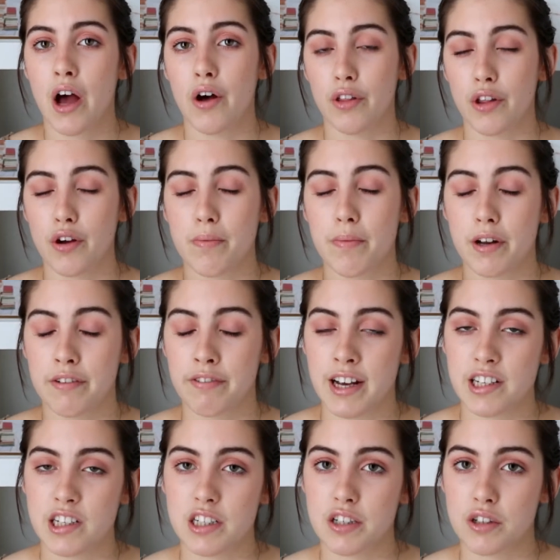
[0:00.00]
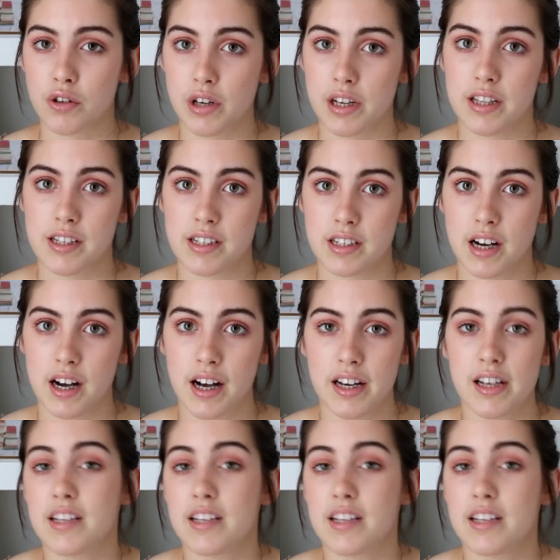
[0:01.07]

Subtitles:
although motivation is good at the start,